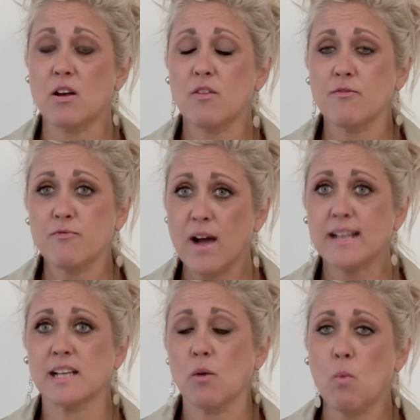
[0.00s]

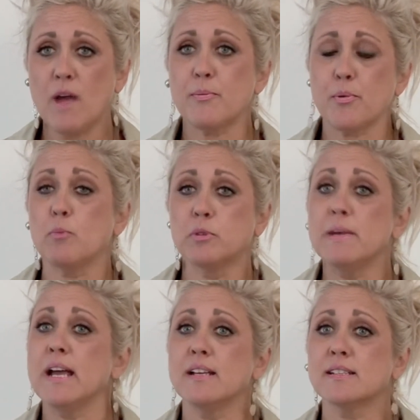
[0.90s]
finds out where the problem
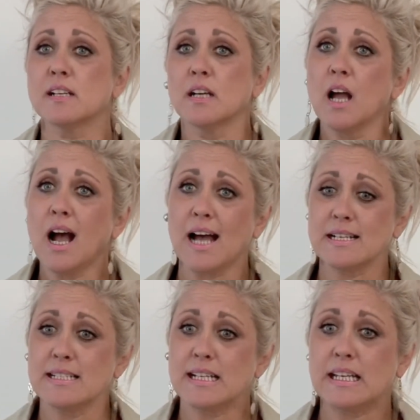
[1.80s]
is
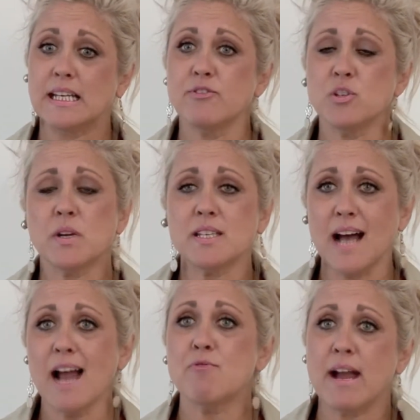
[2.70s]
and gives you a
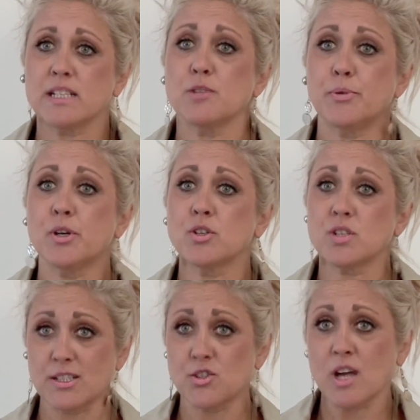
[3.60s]
direct
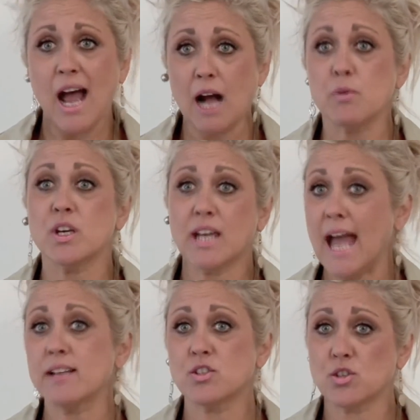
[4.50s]
approach as to how you
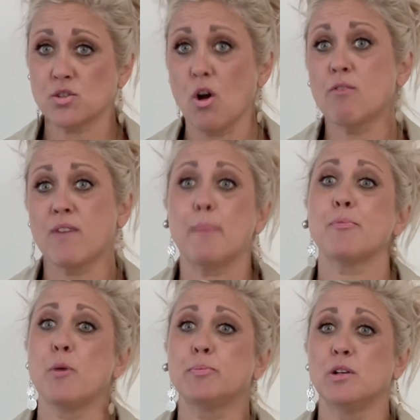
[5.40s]
get to solve that
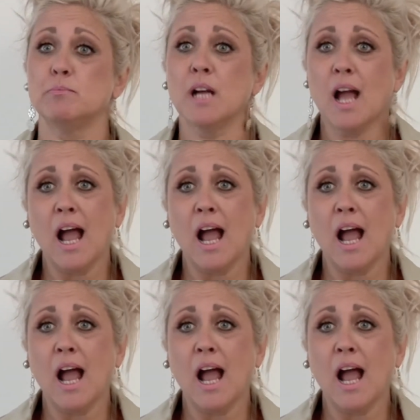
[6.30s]
problem.